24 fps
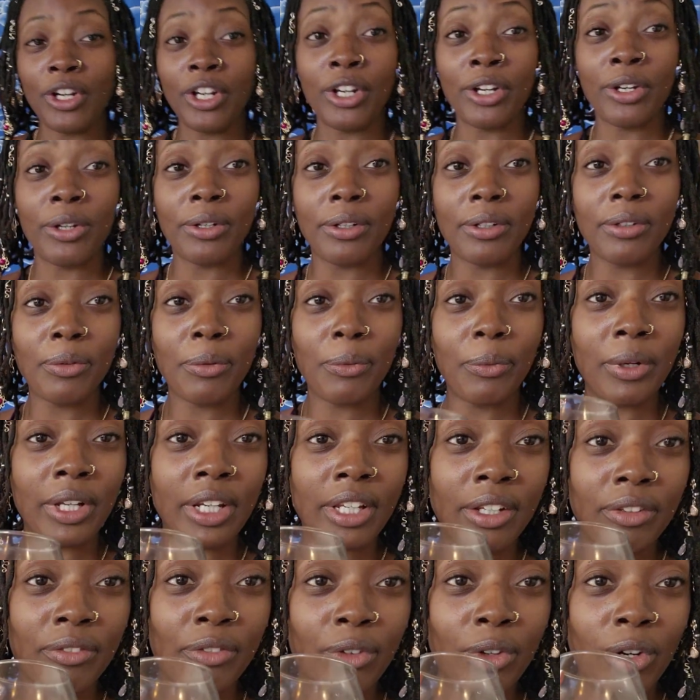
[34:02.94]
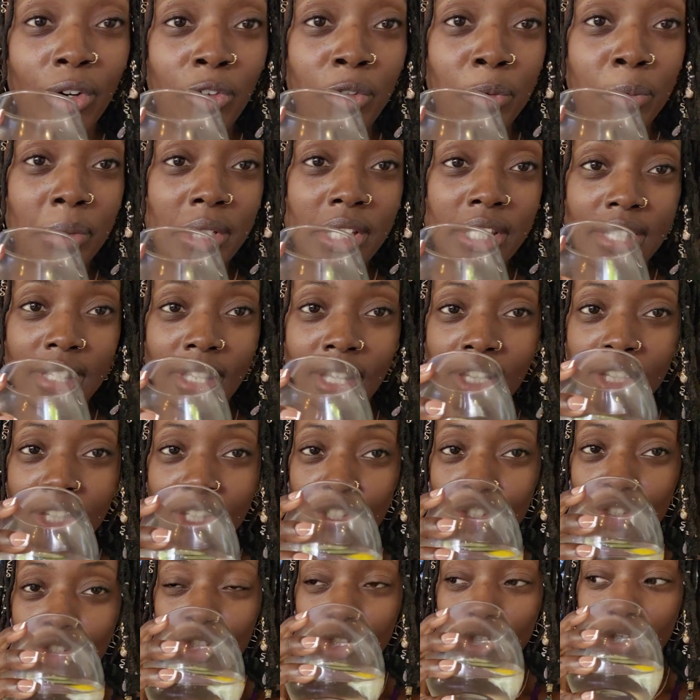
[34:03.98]
here waiting for our
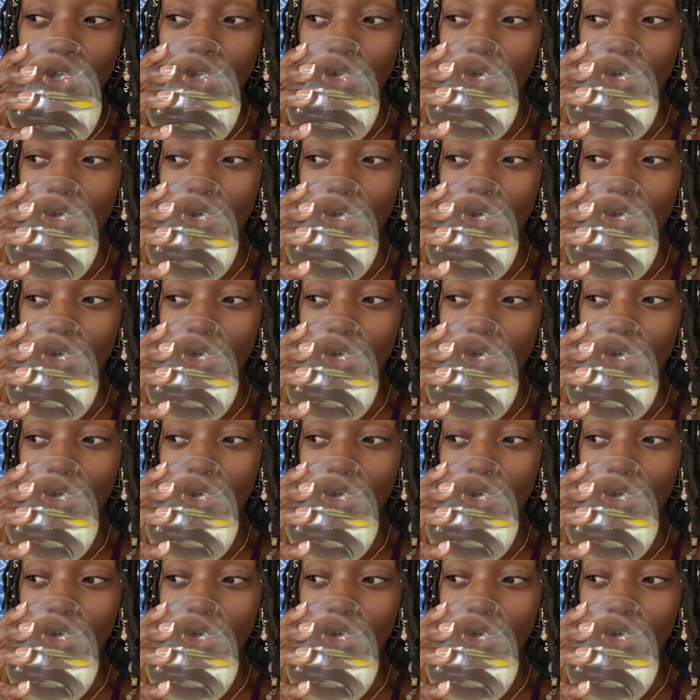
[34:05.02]
massage.